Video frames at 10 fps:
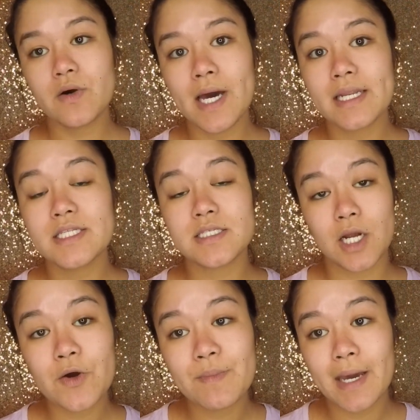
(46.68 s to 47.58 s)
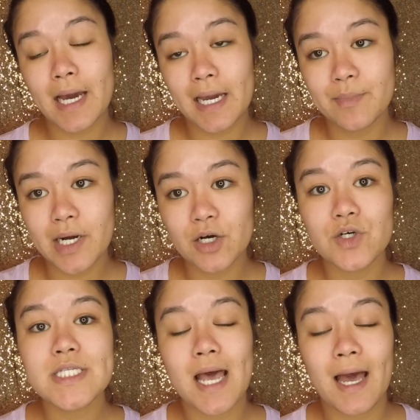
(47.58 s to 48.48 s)
ahead and start with my
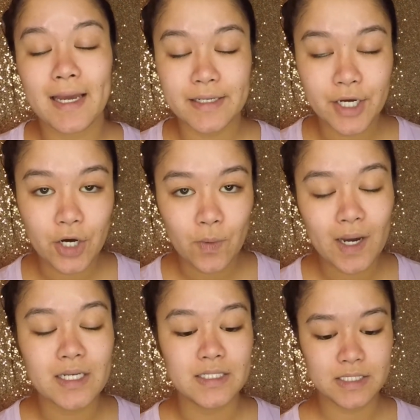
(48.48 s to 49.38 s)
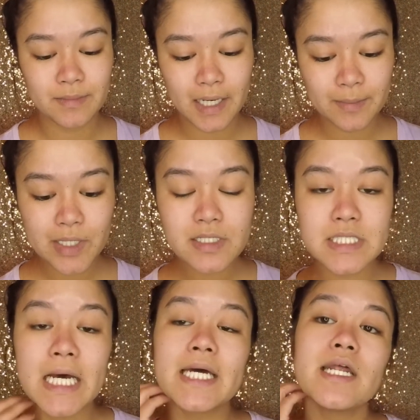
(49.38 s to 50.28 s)
eyebrows. I know I need to get my eyebrows
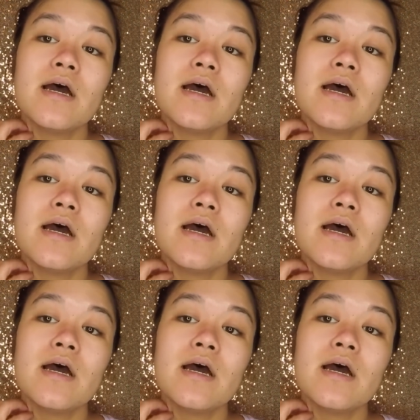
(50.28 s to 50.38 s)
done,